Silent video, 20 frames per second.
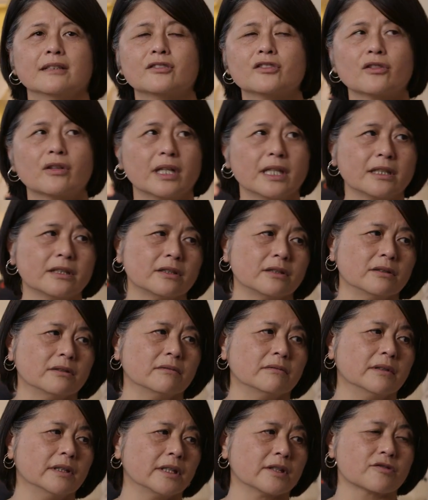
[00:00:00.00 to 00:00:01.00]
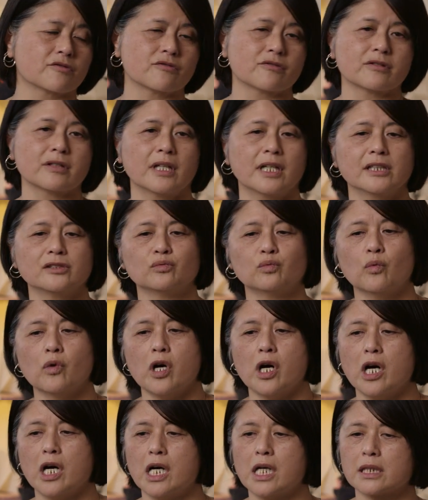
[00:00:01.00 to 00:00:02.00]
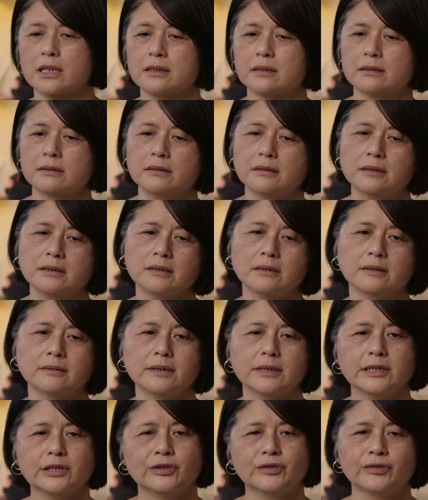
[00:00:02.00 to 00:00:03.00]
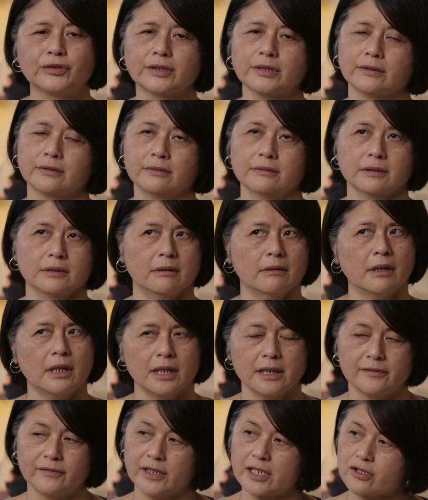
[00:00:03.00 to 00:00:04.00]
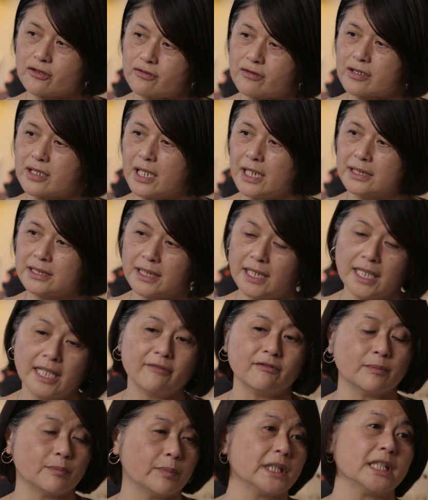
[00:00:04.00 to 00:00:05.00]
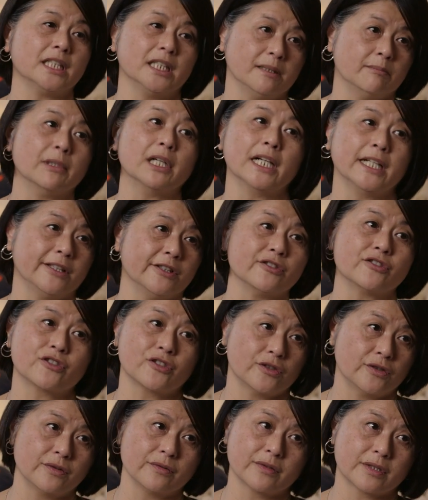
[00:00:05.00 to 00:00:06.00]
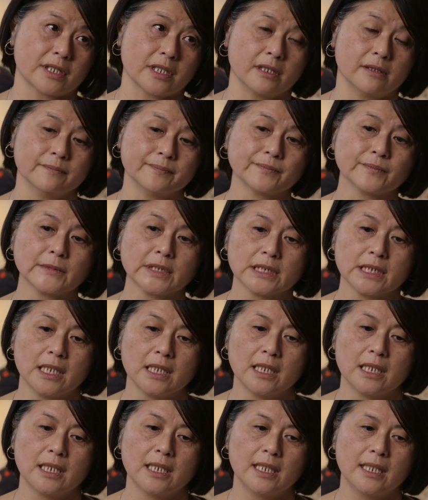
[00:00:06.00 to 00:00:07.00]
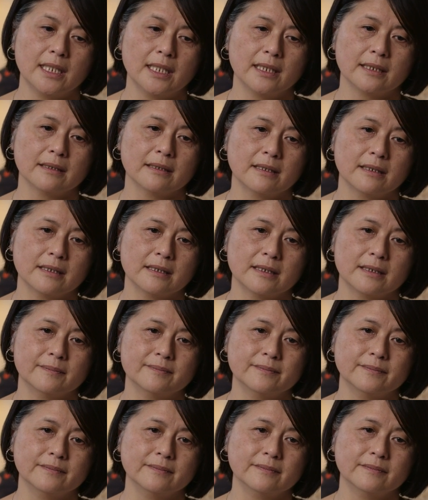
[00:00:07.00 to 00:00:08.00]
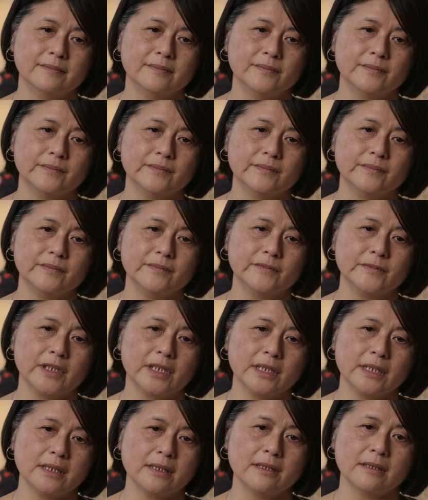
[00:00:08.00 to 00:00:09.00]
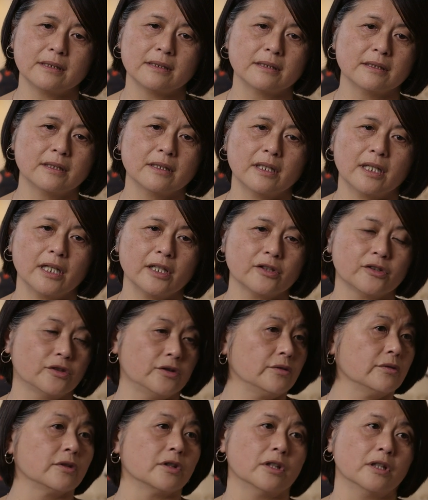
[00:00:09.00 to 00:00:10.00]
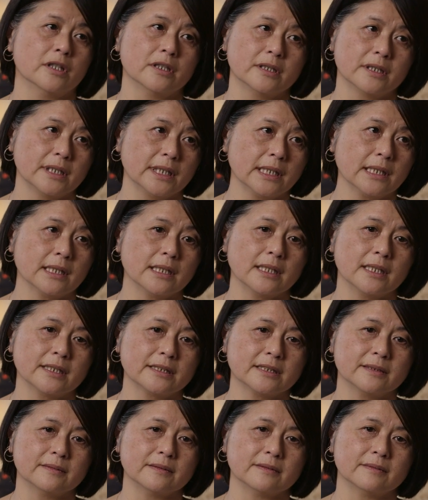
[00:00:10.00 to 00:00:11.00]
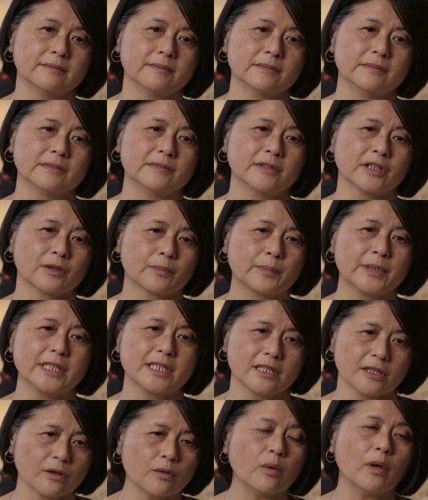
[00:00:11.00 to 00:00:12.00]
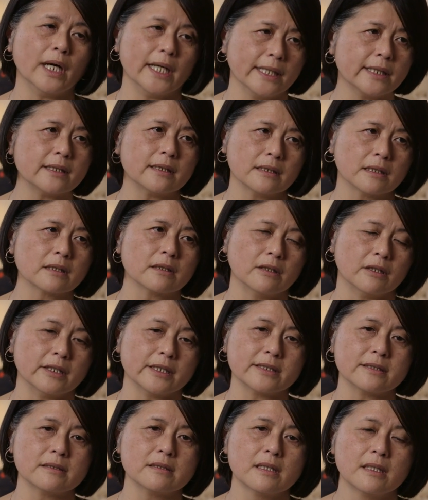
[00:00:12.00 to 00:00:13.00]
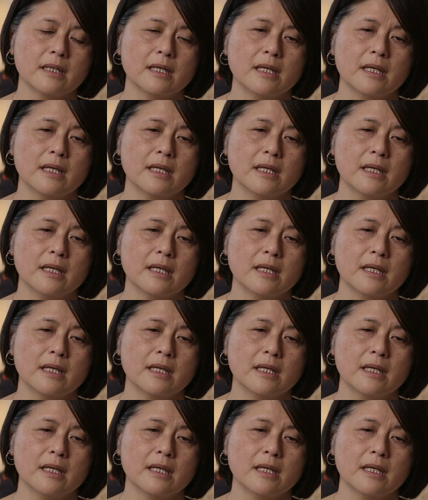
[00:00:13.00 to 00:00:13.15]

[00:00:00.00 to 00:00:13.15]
I try to exercise, walk. I used to do a lot of exercise. I have a PE minor too, so, and I do gardening. I like the peace and quiet in the garden,